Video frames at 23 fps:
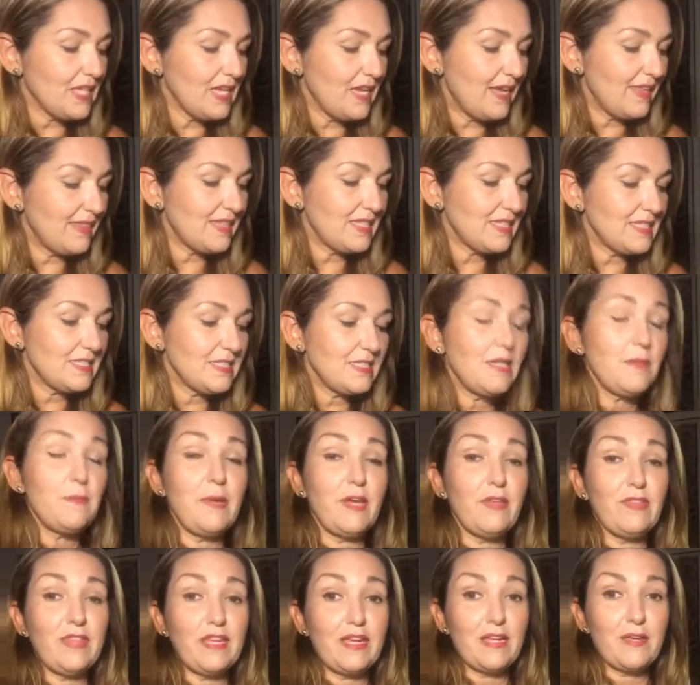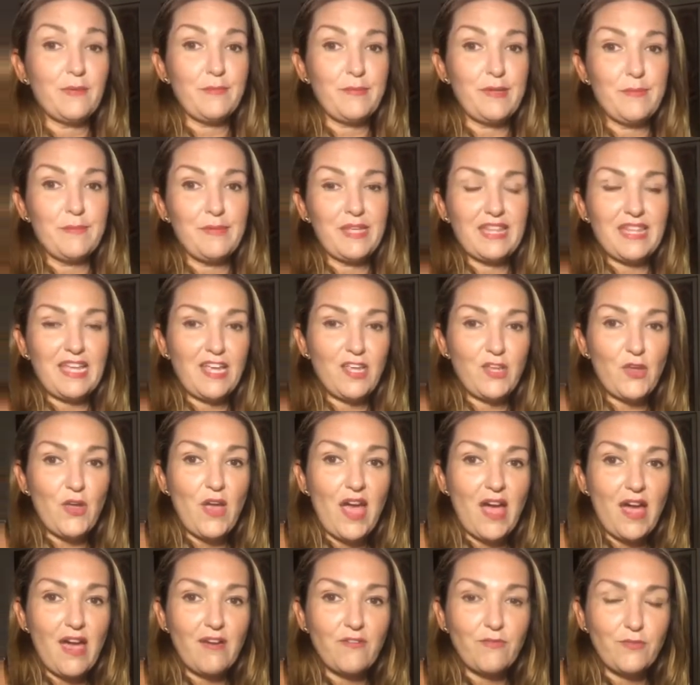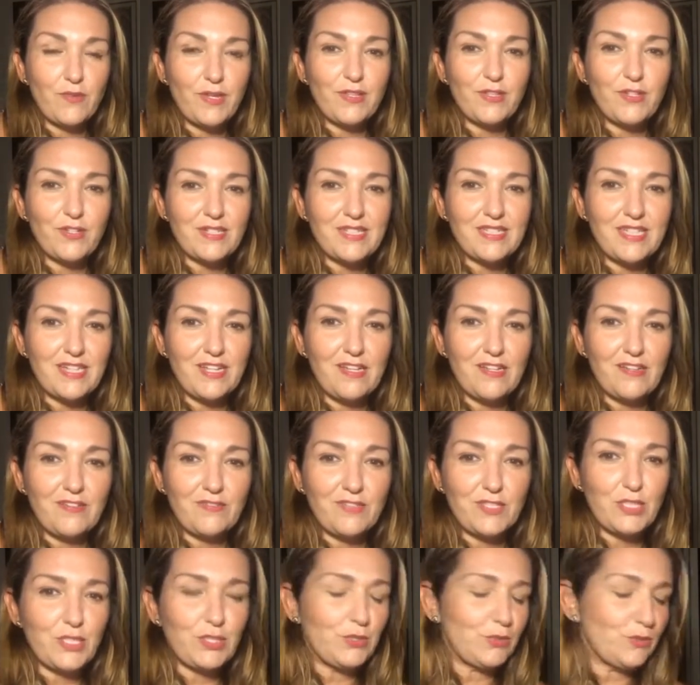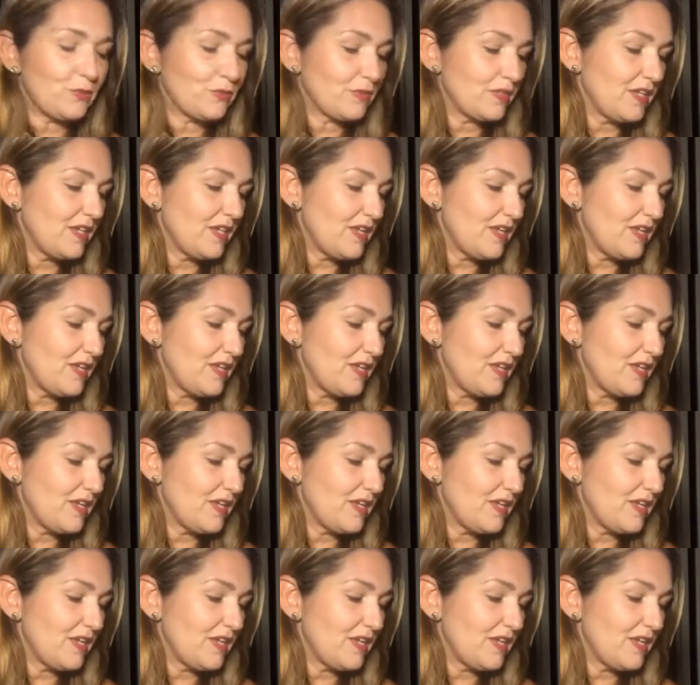And this is about the commitment that you have with yourself to